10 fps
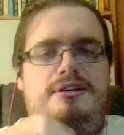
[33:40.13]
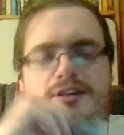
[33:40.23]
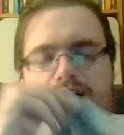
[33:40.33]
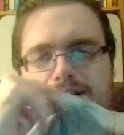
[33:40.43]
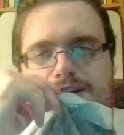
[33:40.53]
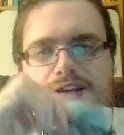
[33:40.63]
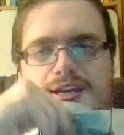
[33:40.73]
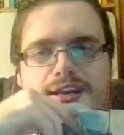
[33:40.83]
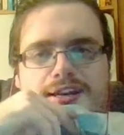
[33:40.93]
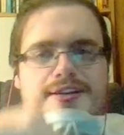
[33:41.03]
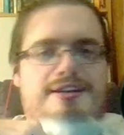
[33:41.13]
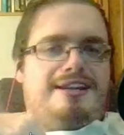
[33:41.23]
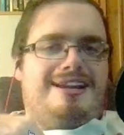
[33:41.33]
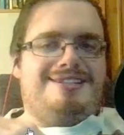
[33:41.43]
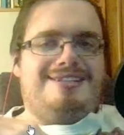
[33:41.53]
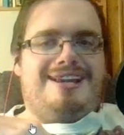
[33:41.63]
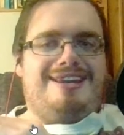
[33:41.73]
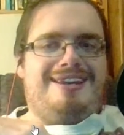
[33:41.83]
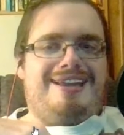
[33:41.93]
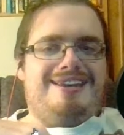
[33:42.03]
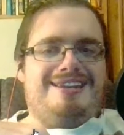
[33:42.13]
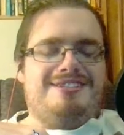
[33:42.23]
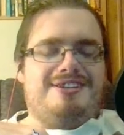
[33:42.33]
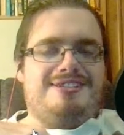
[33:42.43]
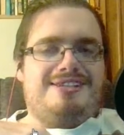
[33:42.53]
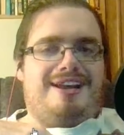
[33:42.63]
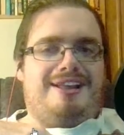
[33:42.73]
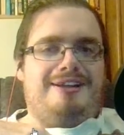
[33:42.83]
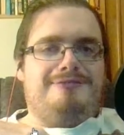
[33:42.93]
I'm gonna get a 1999 Nissan Skyline.